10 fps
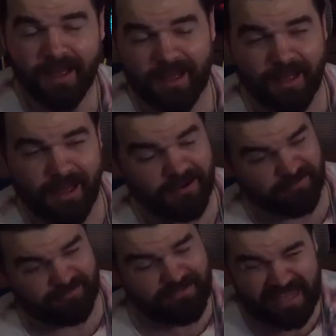I
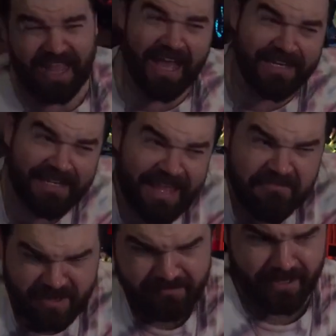don't think I did
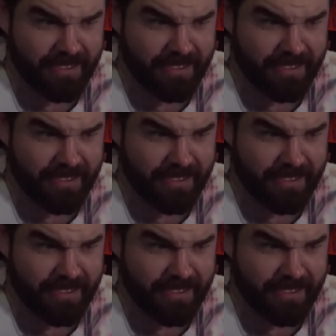that. Maybe